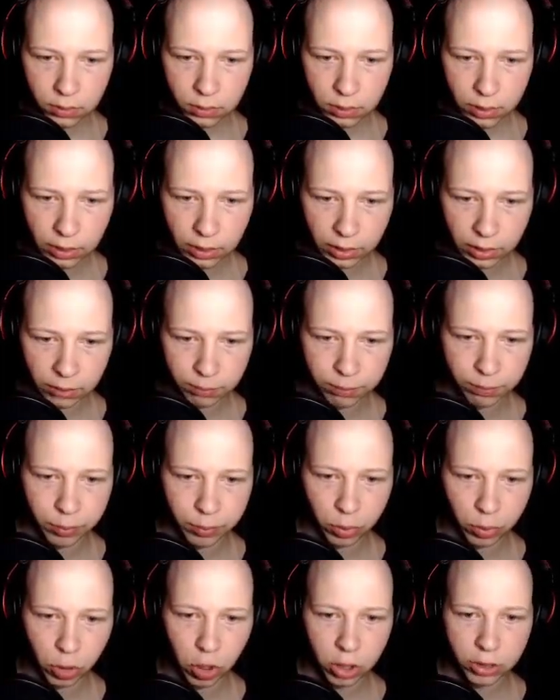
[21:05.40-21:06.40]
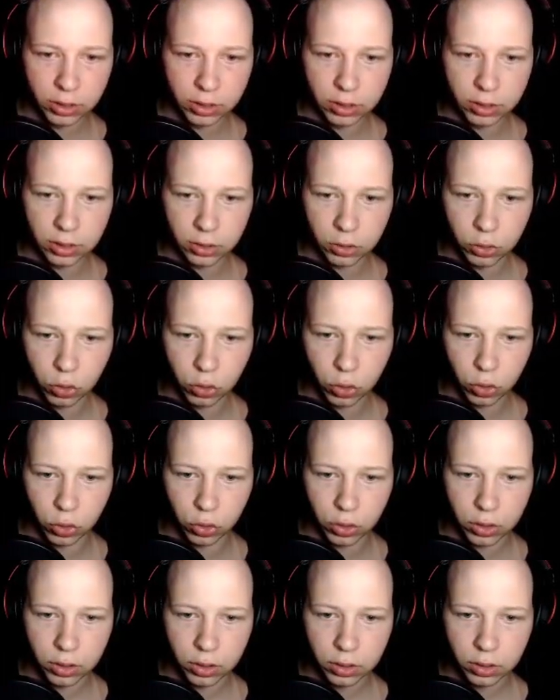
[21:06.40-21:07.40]
We can block the
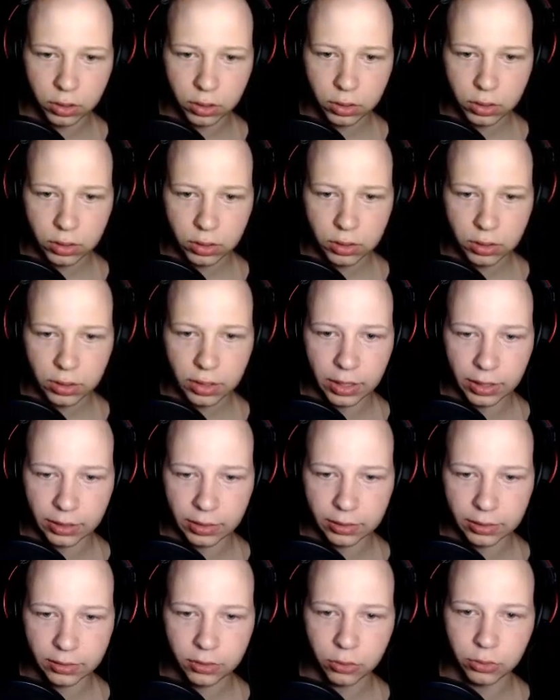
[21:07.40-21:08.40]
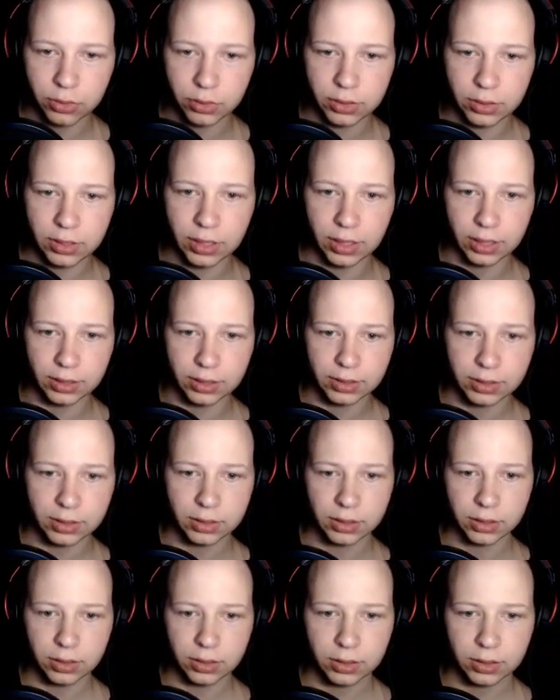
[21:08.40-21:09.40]
door and do
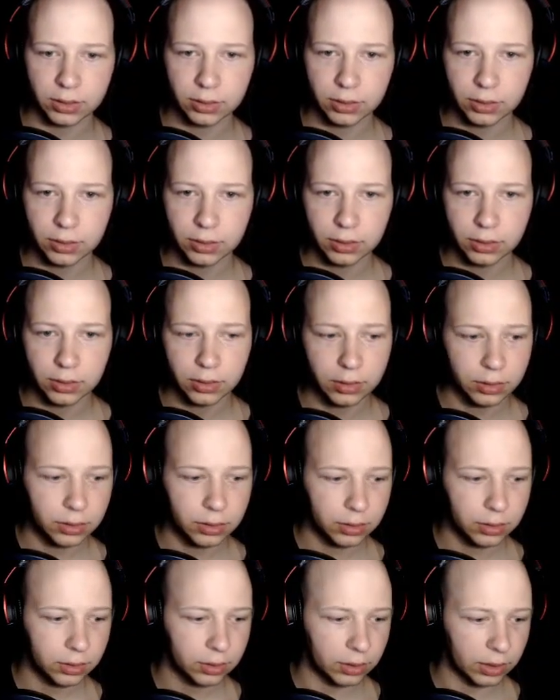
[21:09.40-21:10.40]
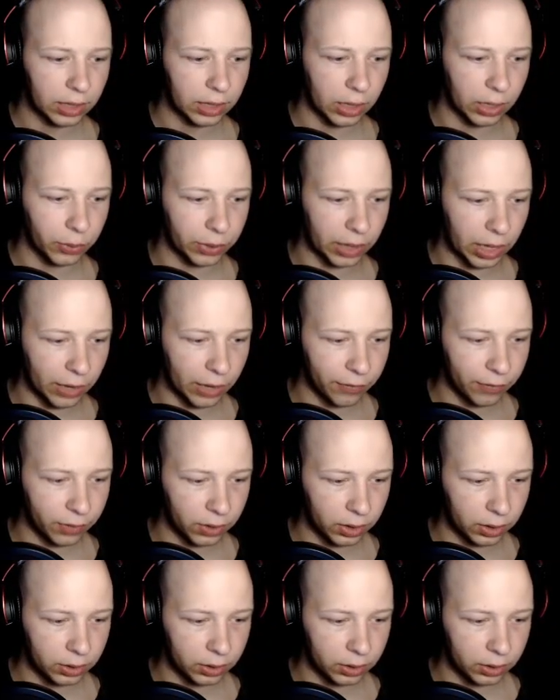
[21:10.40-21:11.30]
this. And now we have a